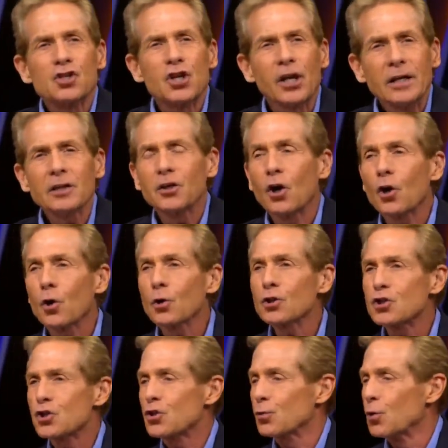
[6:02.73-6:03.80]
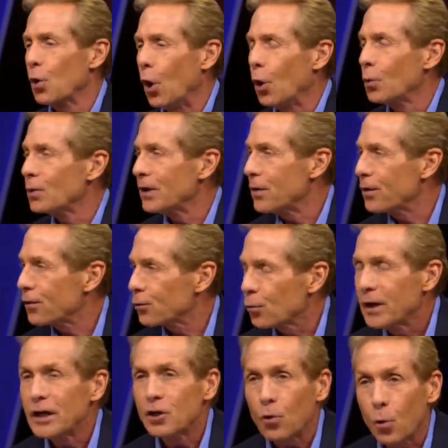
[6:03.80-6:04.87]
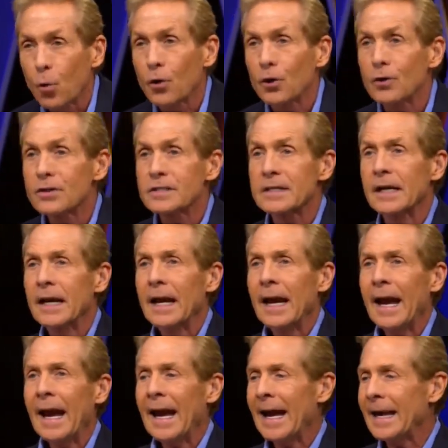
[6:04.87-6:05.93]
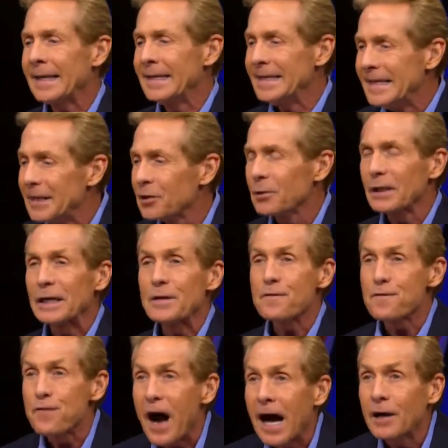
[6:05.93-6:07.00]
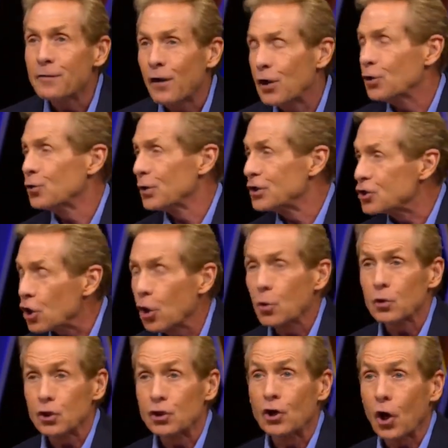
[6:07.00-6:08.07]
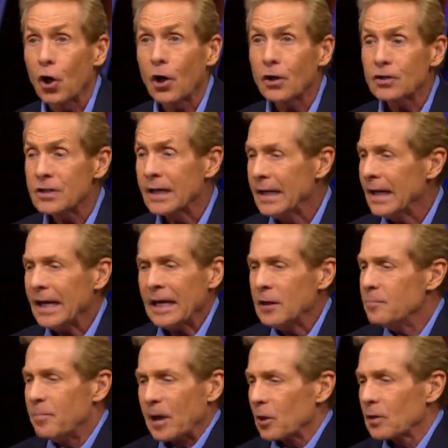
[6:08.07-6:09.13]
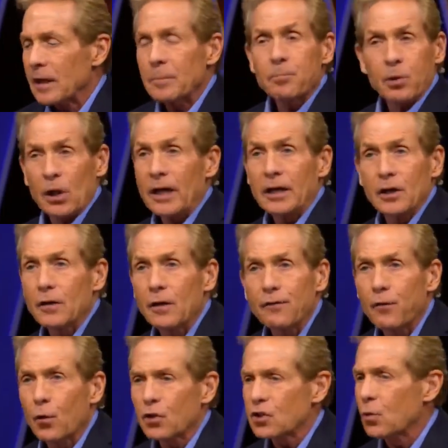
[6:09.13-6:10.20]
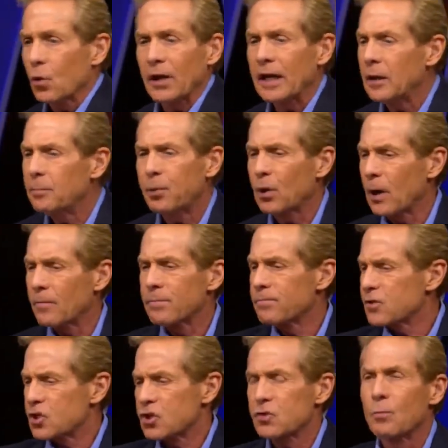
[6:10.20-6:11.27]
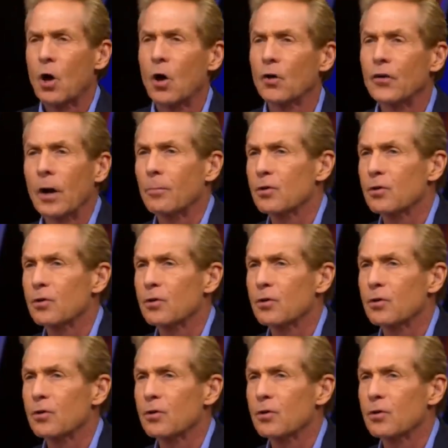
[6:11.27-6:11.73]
Jalen Hurts through only 3 quarters had nearly 500 total yards? He barely played in the fourth quarter. He put up small numbers.